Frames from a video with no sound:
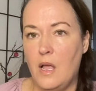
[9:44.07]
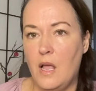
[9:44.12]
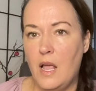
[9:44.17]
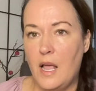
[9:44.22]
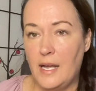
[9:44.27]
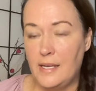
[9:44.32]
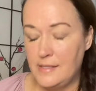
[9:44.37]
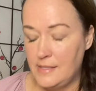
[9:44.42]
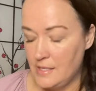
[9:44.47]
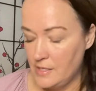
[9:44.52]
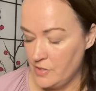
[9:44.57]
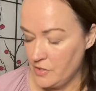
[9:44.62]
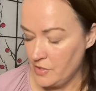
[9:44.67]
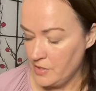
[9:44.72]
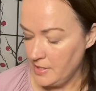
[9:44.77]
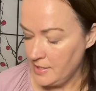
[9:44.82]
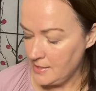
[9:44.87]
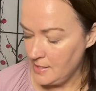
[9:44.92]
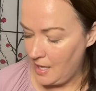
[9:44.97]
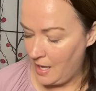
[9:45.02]
has entered
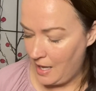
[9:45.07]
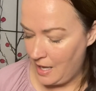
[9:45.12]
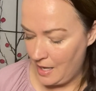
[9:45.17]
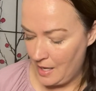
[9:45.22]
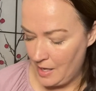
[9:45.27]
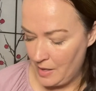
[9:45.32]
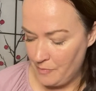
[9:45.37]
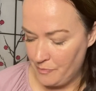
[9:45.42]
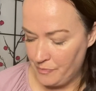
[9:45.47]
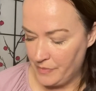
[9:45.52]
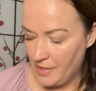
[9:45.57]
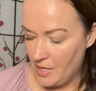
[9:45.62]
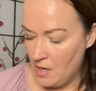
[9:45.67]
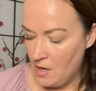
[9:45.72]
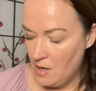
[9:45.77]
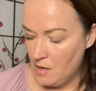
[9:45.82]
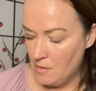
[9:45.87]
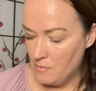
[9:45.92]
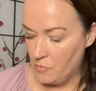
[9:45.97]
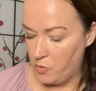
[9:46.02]
a time
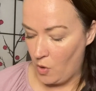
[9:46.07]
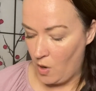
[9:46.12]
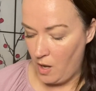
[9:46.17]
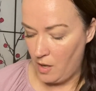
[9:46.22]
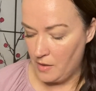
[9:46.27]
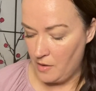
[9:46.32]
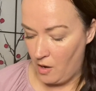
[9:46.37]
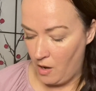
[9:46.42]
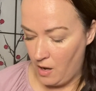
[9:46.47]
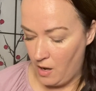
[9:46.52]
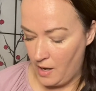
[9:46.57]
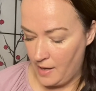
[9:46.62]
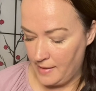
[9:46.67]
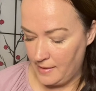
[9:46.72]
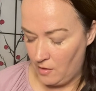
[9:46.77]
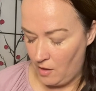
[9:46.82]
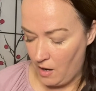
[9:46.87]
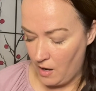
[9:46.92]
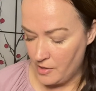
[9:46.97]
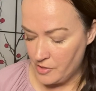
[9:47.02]
brought on
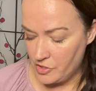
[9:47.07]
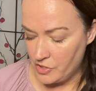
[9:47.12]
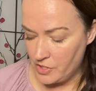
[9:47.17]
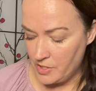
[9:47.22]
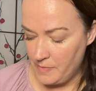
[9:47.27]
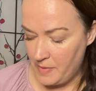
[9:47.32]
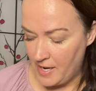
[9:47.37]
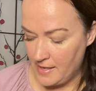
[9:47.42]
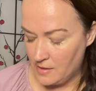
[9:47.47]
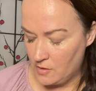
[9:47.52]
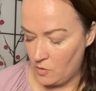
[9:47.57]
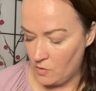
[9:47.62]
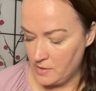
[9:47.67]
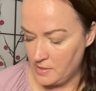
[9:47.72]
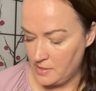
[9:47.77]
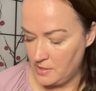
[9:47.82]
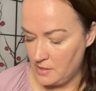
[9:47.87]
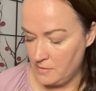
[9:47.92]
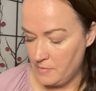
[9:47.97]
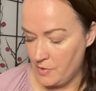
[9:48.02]
largely by A
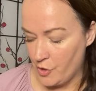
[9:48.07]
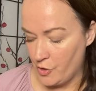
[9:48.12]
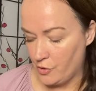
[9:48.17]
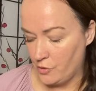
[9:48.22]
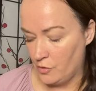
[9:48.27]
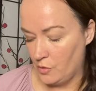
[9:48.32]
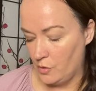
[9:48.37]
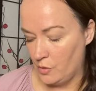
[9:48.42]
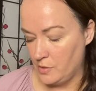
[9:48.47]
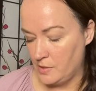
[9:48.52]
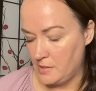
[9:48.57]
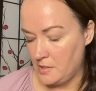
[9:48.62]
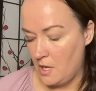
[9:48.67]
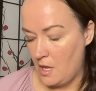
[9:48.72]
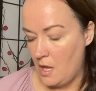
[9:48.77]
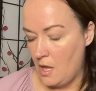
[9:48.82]
Course in Miracles,